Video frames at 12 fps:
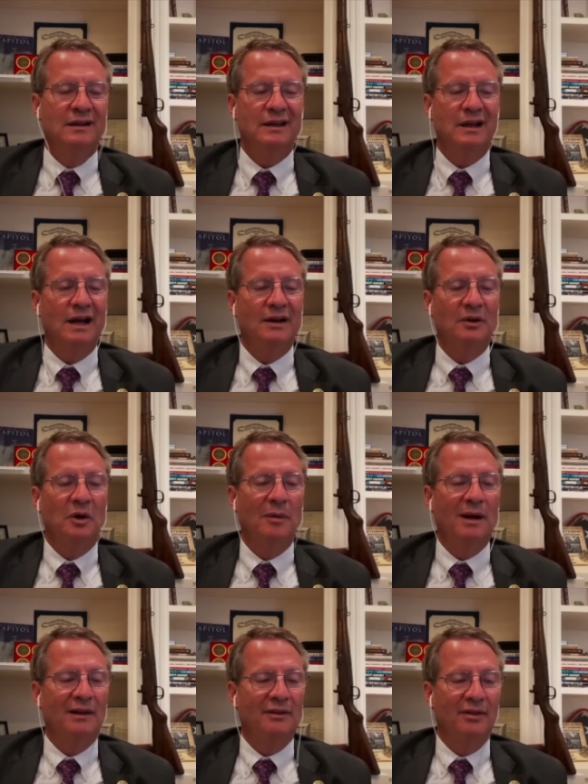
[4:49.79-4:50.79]
I don't know
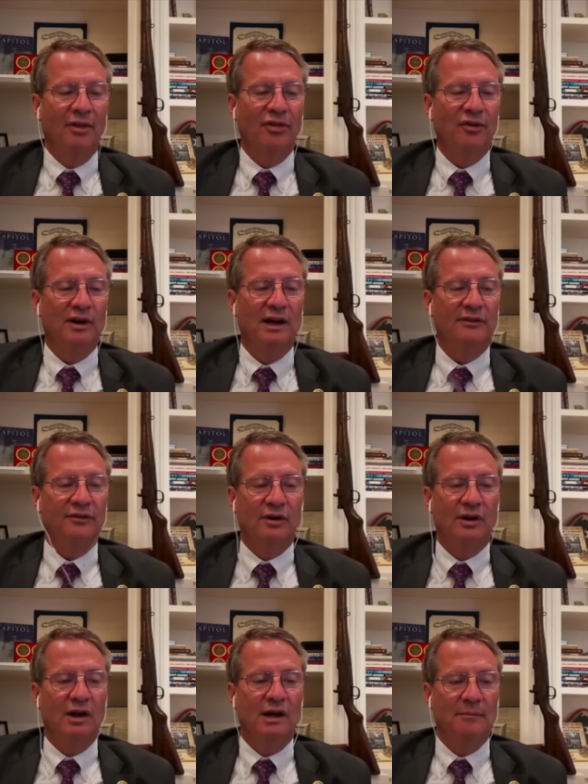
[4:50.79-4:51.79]
about the threats
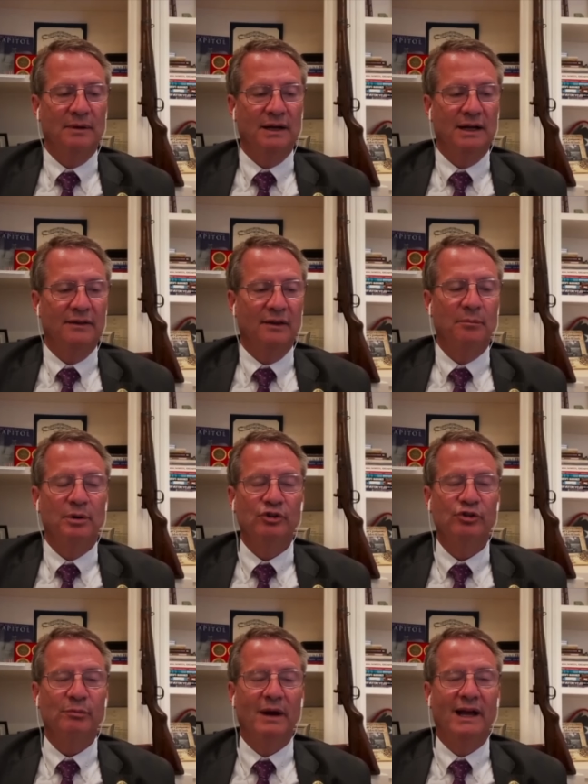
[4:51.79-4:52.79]
or not, but the
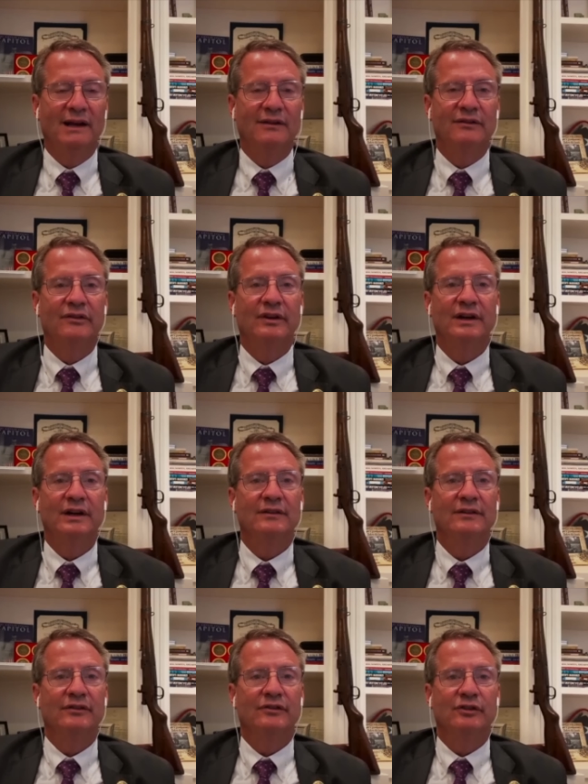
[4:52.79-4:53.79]
pushback is there.
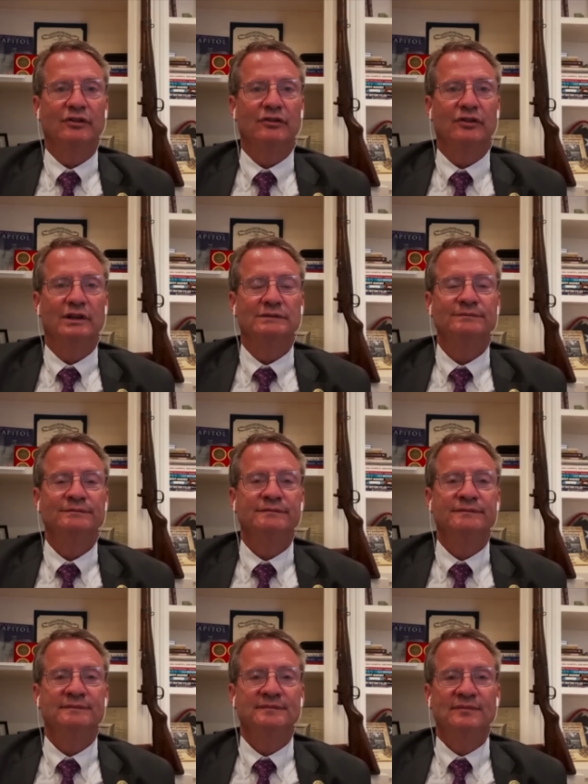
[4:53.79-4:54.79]
It's just that,
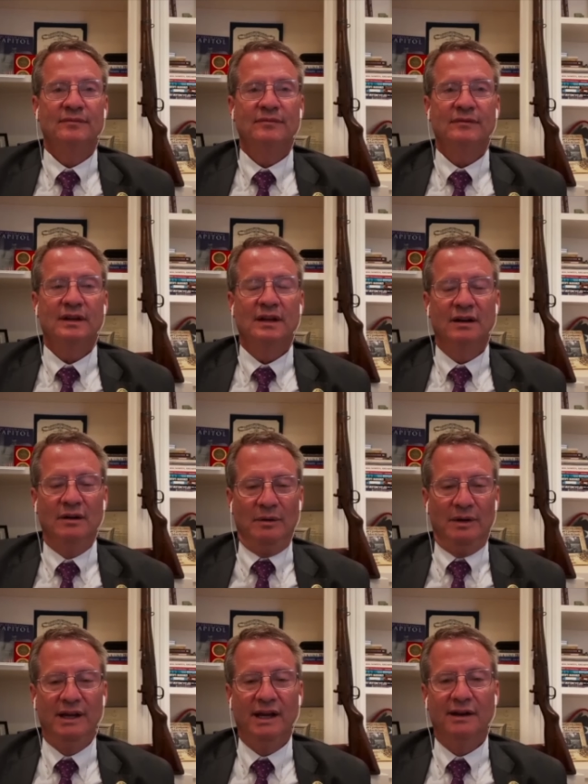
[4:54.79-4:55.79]

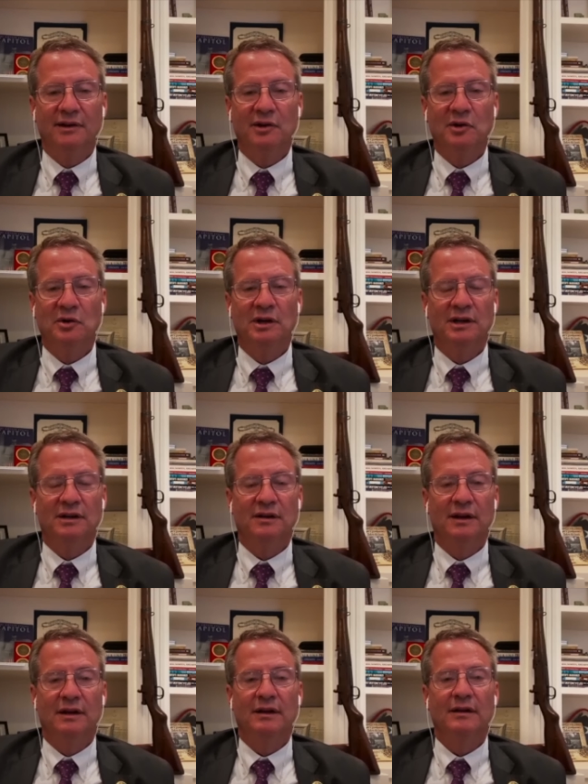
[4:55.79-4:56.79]
we can't do it.
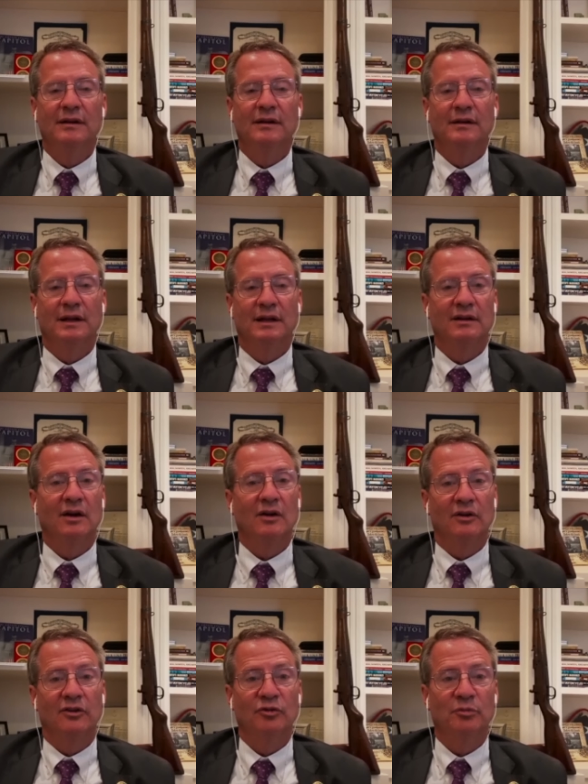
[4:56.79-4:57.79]
And when I
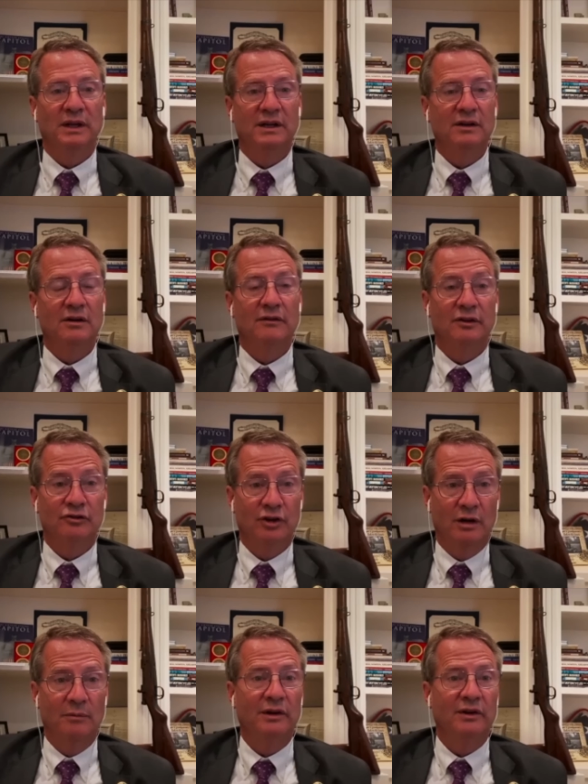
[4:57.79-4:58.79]
talked to the speaker and the
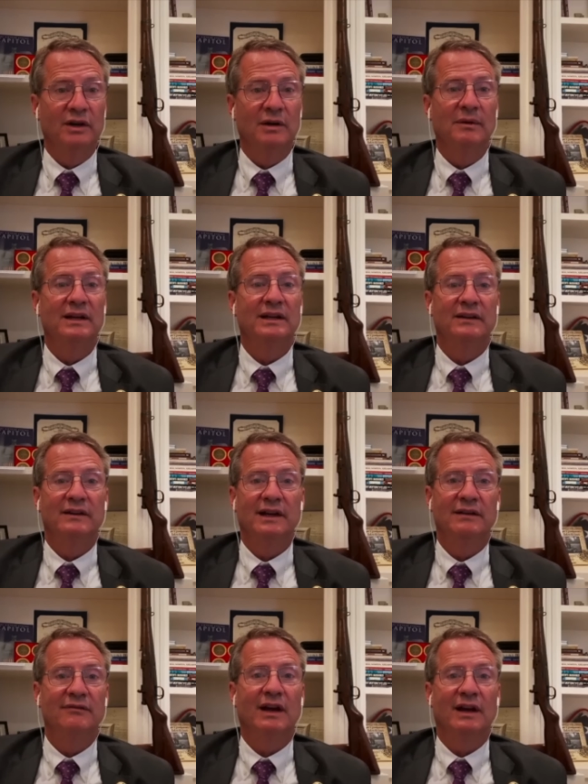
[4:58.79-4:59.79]
chairman of the committee, and
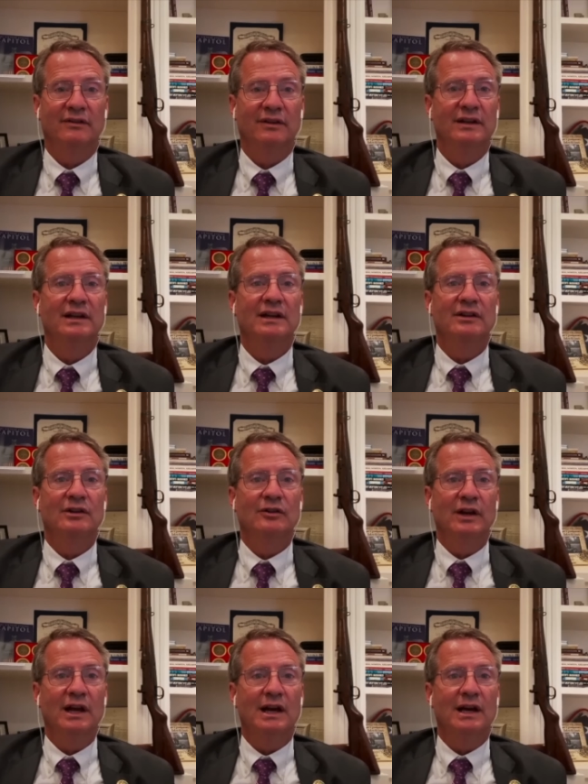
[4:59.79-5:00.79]
they in fact say, yeah, you're
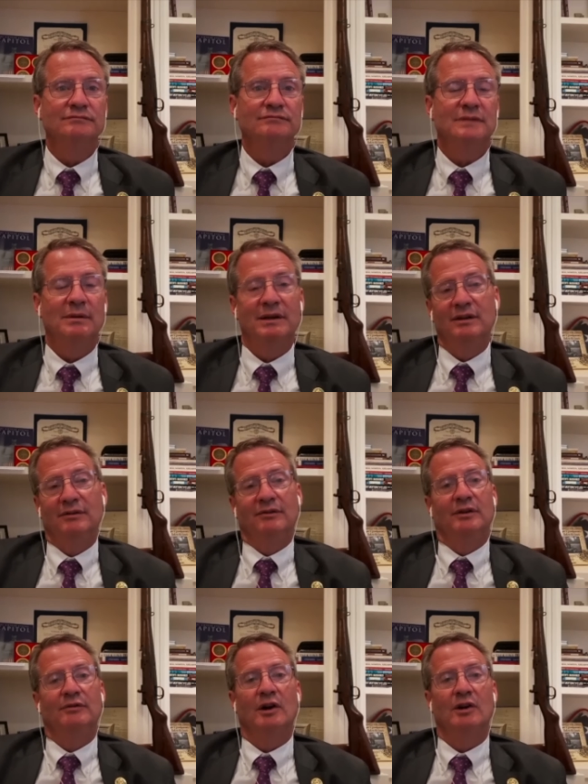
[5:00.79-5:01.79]
the guy.
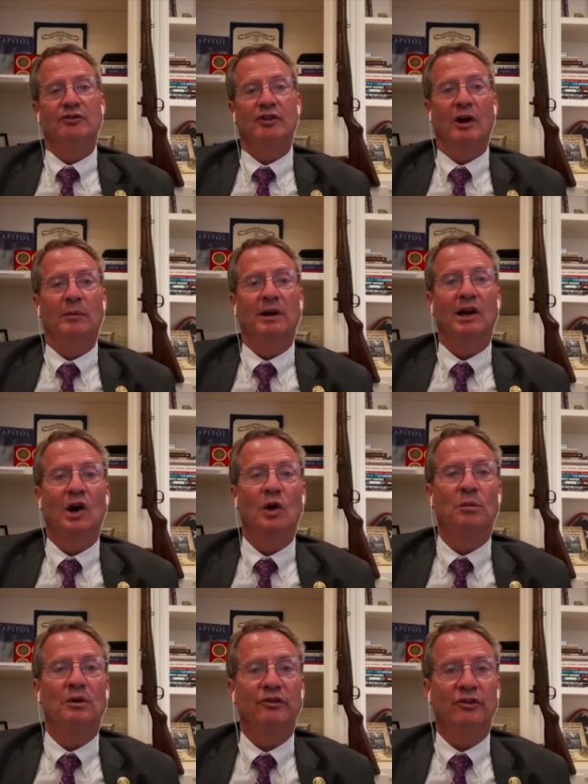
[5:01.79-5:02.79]
You've heard Chairman
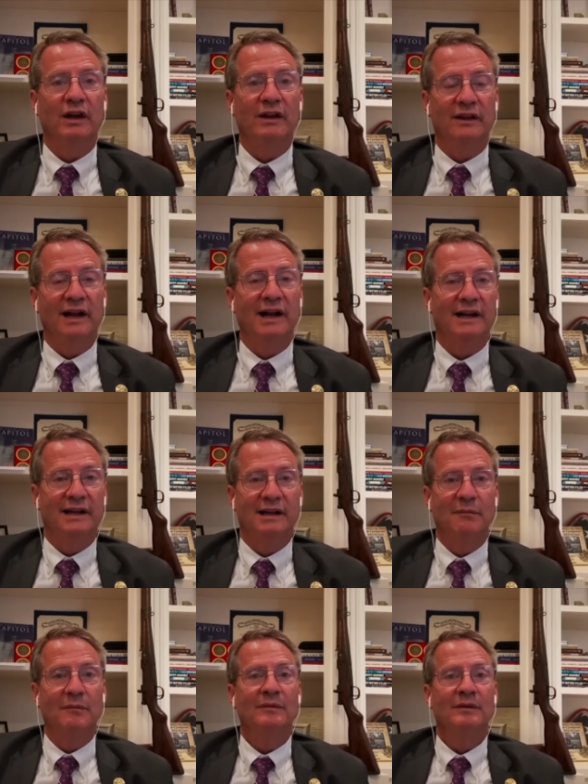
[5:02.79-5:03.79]
Comer say that
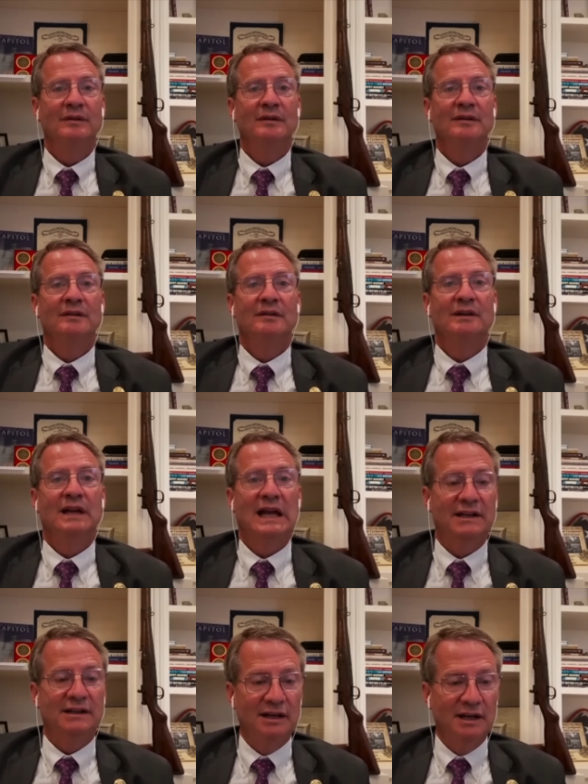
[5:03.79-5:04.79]
I'm heading